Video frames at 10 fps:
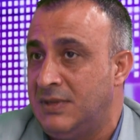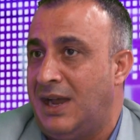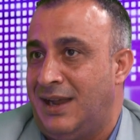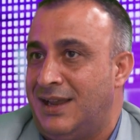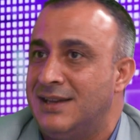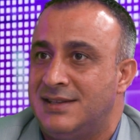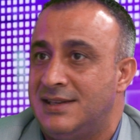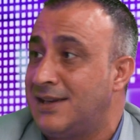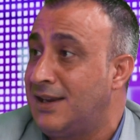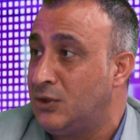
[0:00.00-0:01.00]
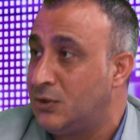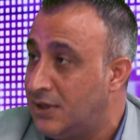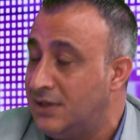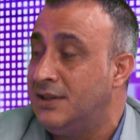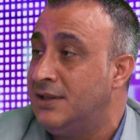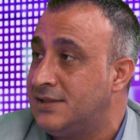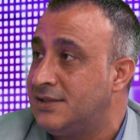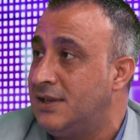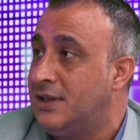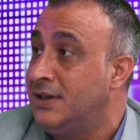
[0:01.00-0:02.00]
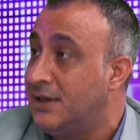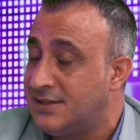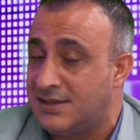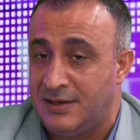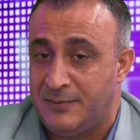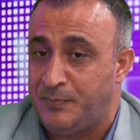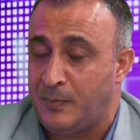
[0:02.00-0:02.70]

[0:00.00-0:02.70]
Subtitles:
I can say second to none in this industry.